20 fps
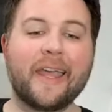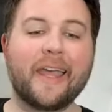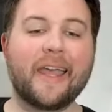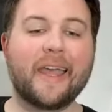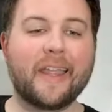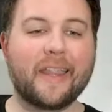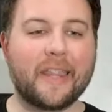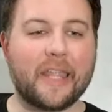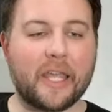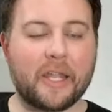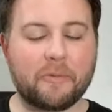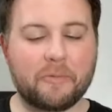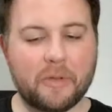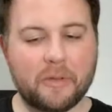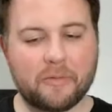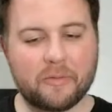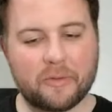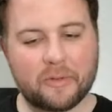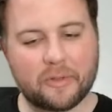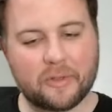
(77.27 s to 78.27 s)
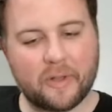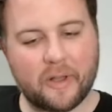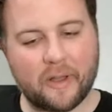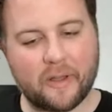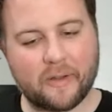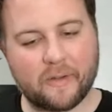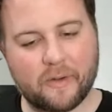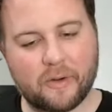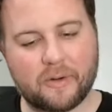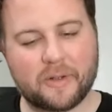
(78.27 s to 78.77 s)
And then we will,
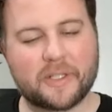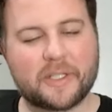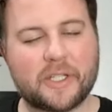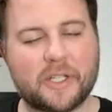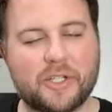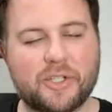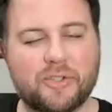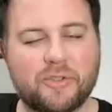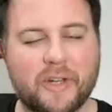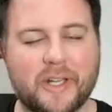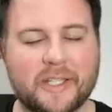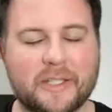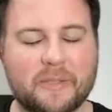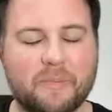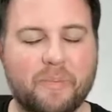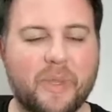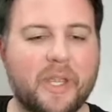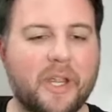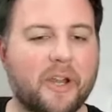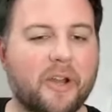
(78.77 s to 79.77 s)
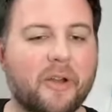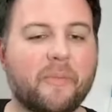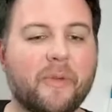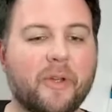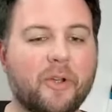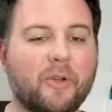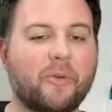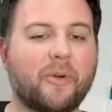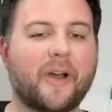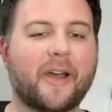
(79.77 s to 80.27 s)
of course, address Pierre
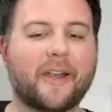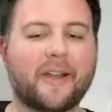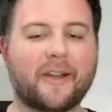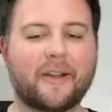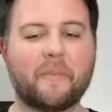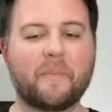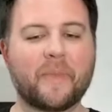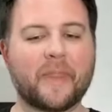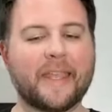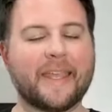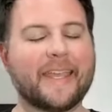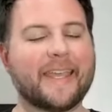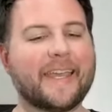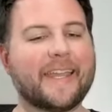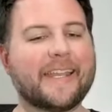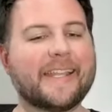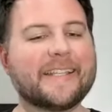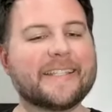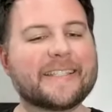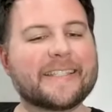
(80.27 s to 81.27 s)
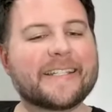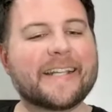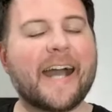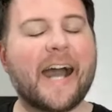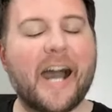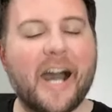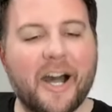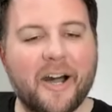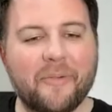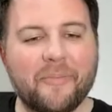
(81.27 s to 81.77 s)
McGuire and his
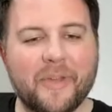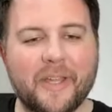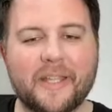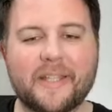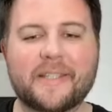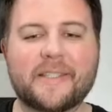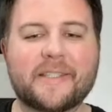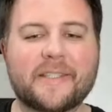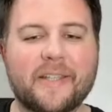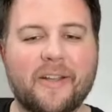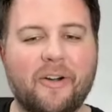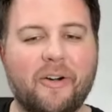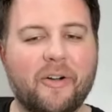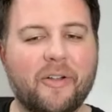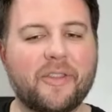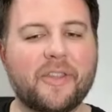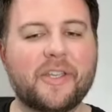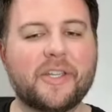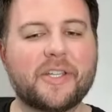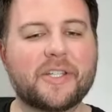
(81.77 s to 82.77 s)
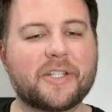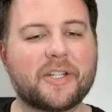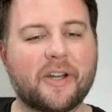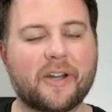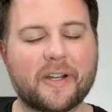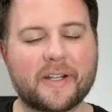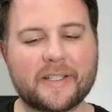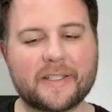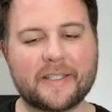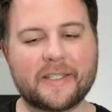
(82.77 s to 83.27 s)
comments on the
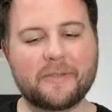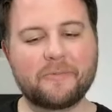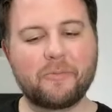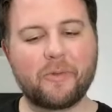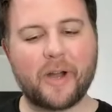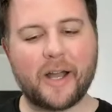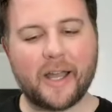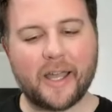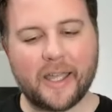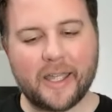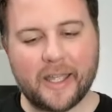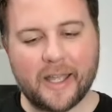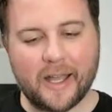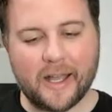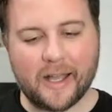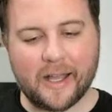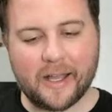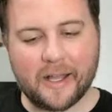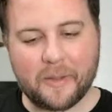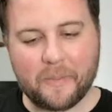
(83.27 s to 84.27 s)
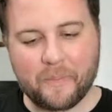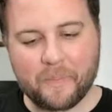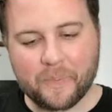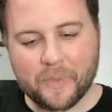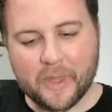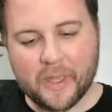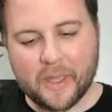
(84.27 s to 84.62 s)
Sharks and why. Um,